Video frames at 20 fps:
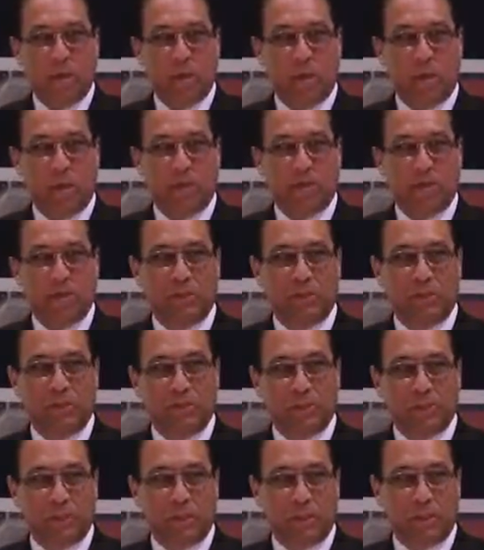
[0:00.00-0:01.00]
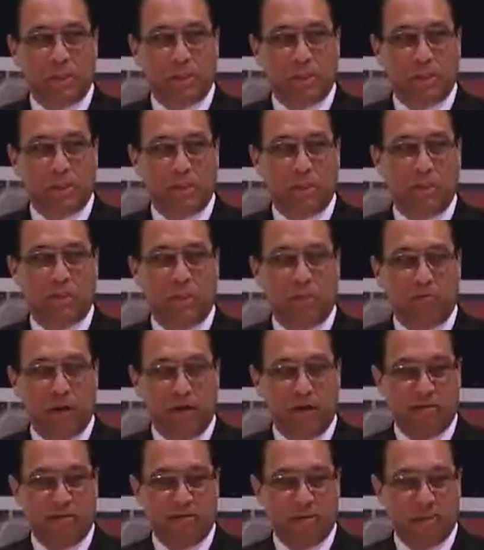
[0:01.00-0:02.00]
because she
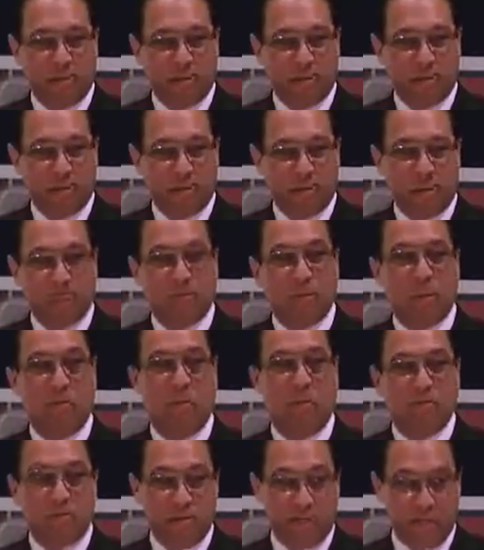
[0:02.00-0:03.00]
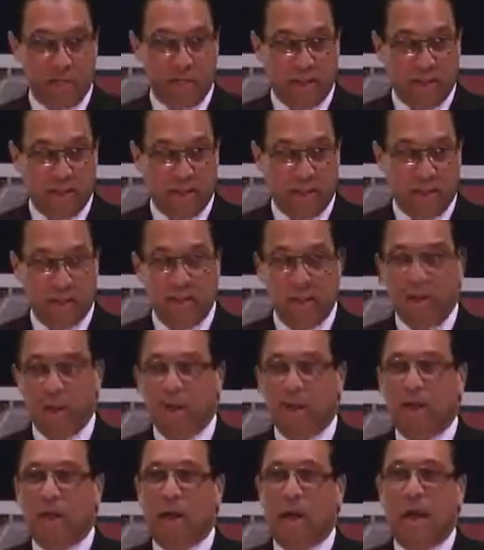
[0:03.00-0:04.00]
arrived on my birthday
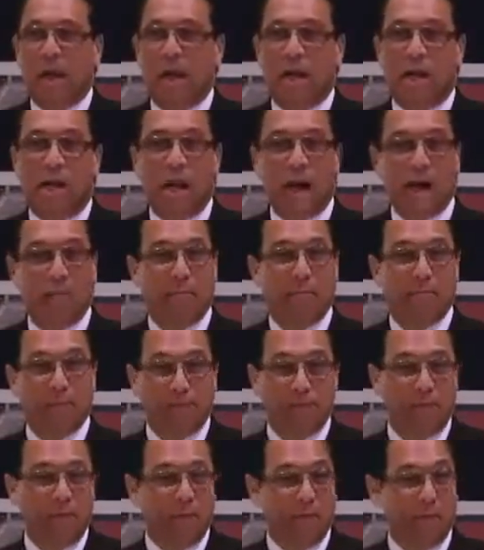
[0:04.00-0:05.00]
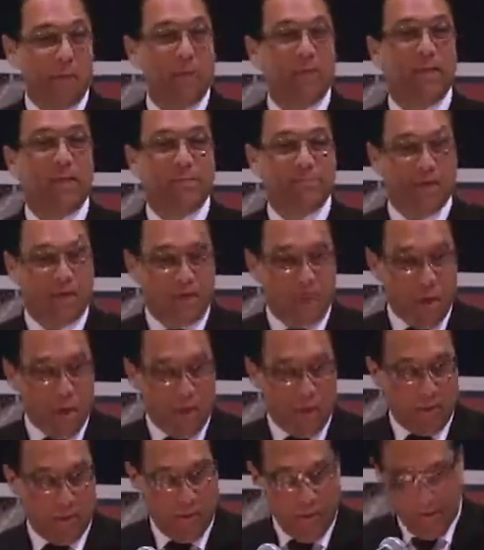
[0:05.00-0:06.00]
and happened to be the only gift I
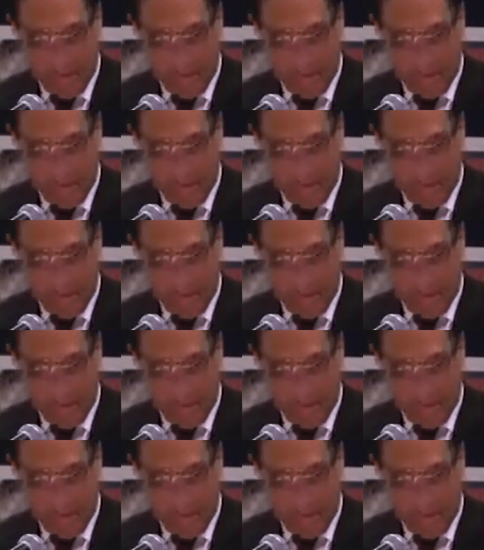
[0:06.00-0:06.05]
got.